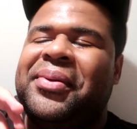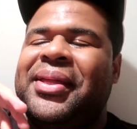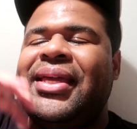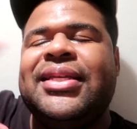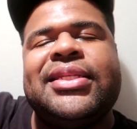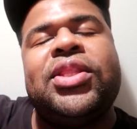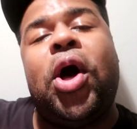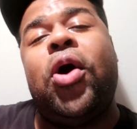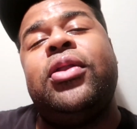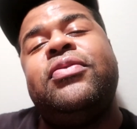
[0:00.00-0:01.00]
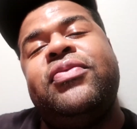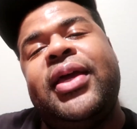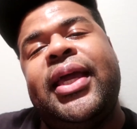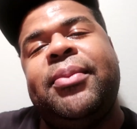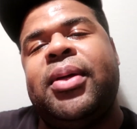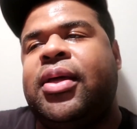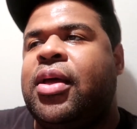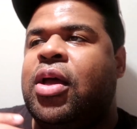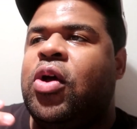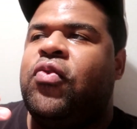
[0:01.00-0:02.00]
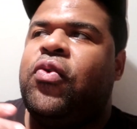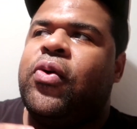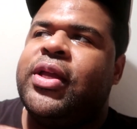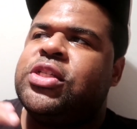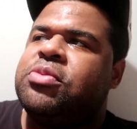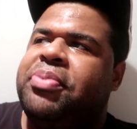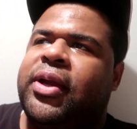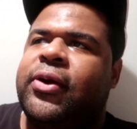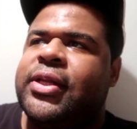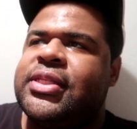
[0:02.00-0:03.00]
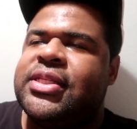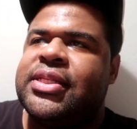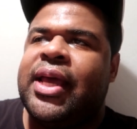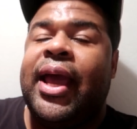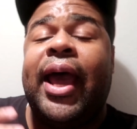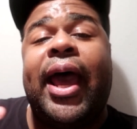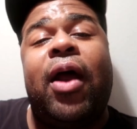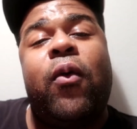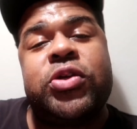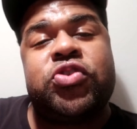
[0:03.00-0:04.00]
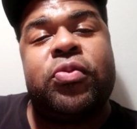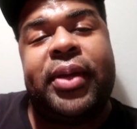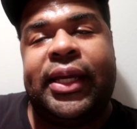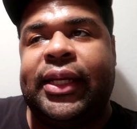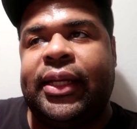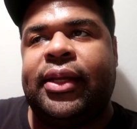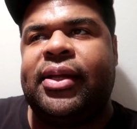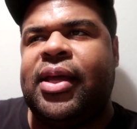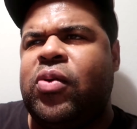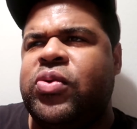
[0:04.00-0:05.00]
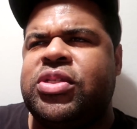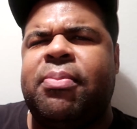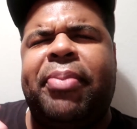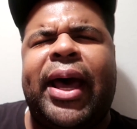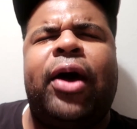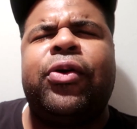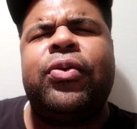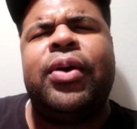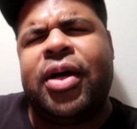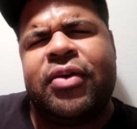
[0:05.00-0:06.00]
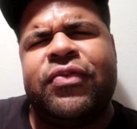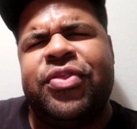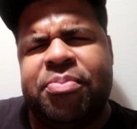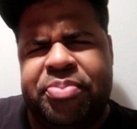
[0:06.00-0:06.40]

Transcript: he's in the Hall of Fame for his appearance at WrestleMania. It was the Battle of the